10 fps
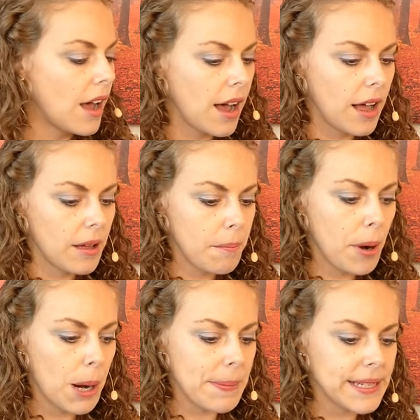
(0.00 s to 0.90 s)
uh,
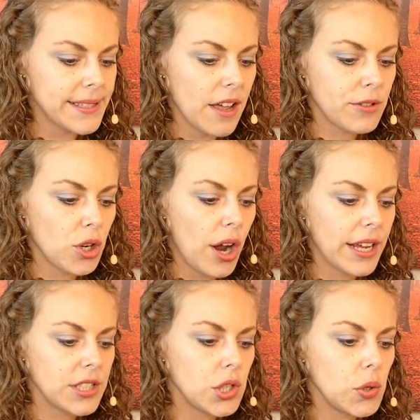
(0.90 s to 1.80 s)
purpose of
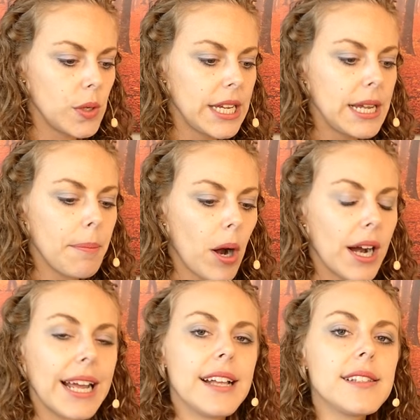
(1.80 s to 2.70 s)
trying to keep
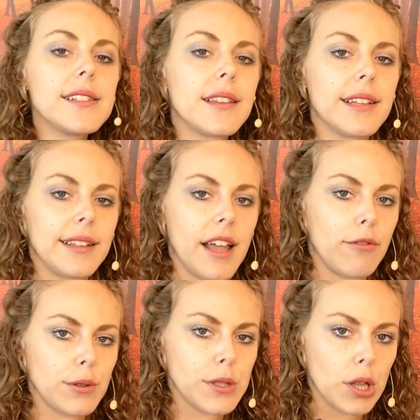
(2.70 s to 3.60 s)
our insulin
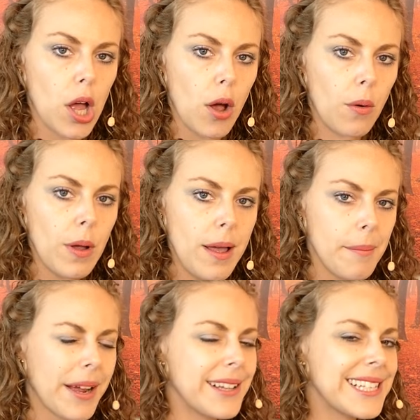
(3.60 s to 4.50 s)
levels low,
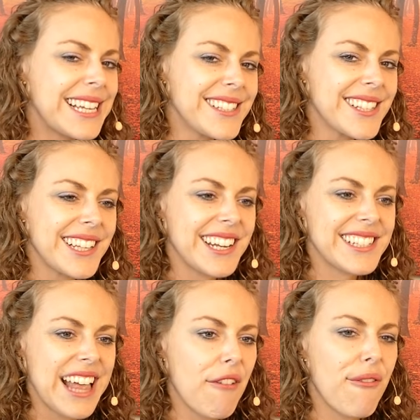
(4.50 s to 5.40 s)
because insulin
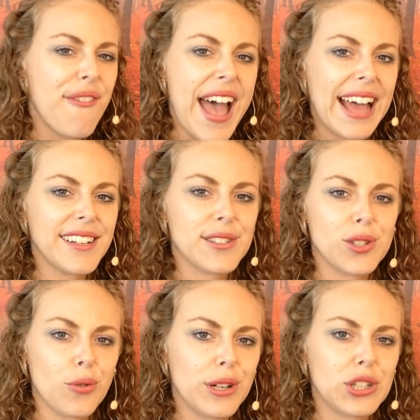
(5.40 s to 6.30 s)
is that fat
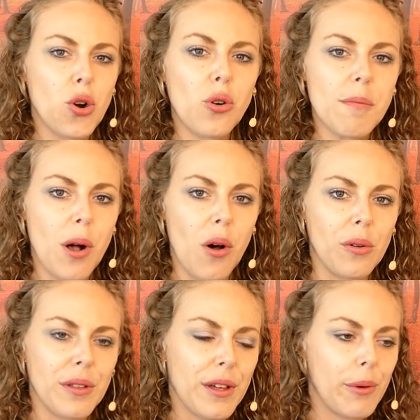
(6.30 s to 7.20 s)
storage
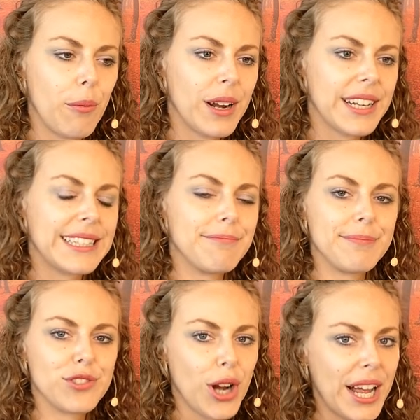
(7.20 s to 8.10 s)
hormone that we want to
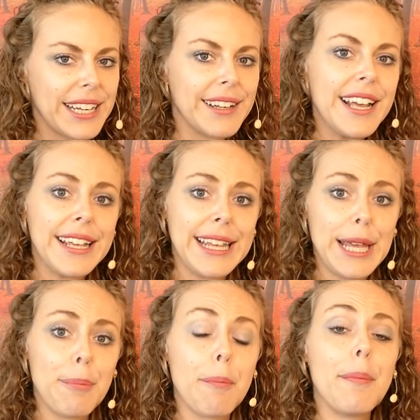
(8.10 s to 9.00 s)
try and
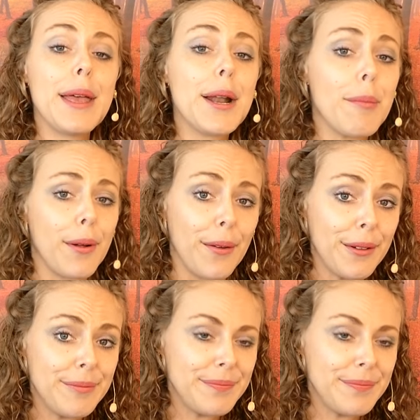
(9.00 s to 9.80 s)
keep minimal